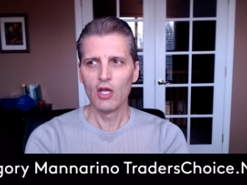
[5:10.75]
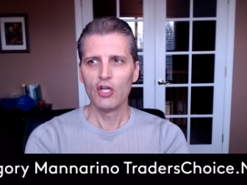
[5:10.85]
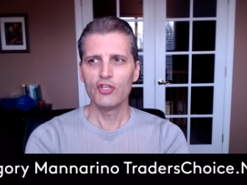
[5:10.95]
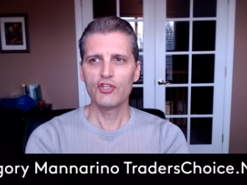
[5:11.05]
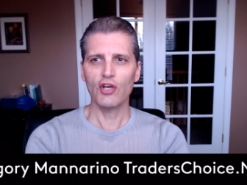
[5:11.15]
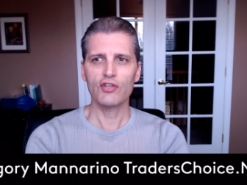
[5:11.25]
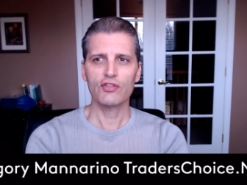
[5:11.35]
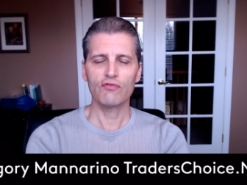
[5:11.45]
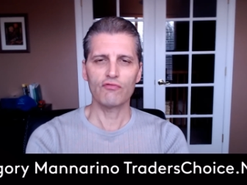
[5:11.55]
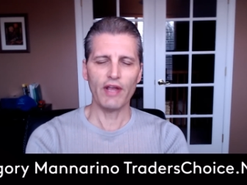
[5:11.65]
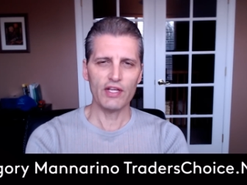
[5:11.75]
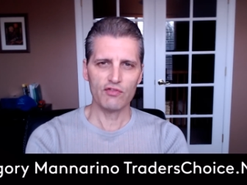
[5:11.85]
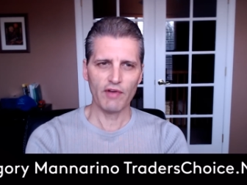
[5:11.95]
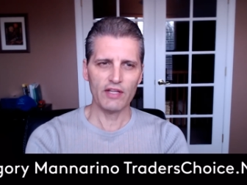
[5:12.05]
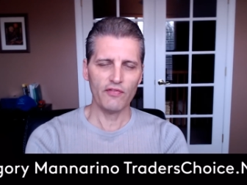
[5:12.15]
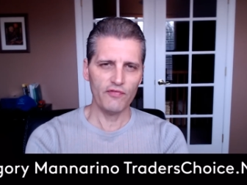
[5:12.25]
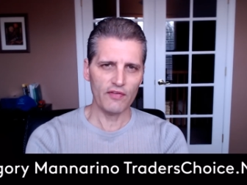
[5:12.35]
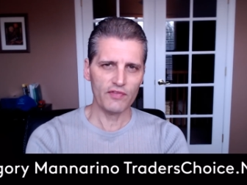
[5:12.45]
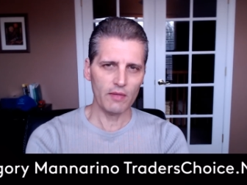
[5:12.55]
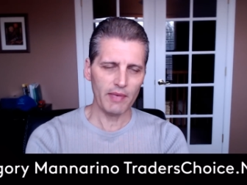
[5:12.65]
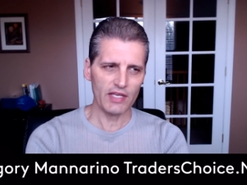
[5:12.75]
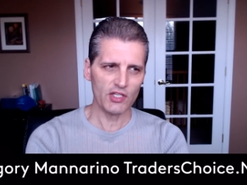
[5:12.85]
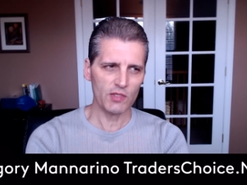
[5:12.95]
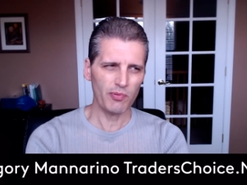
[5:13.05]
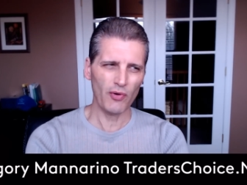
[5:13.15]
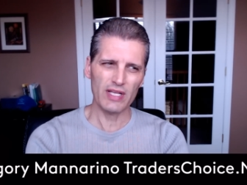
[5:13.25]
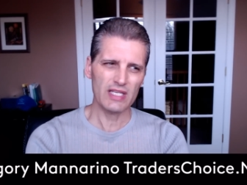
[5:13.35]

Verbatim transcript: just raised rates fifty basis points.